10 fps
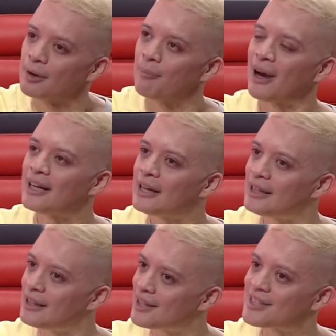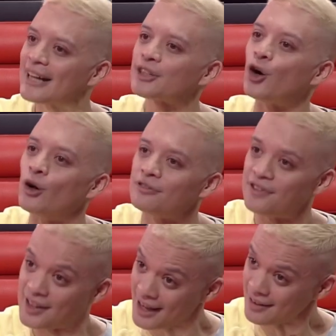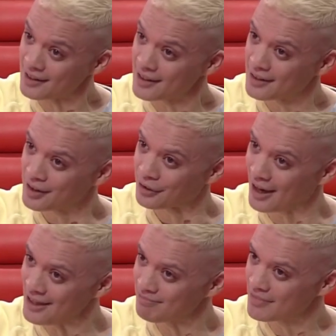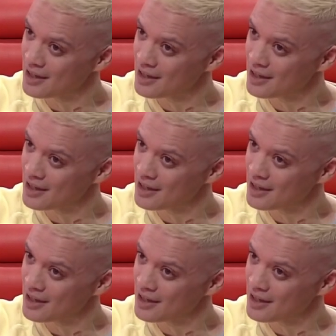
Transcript: Parang it's not confident, right?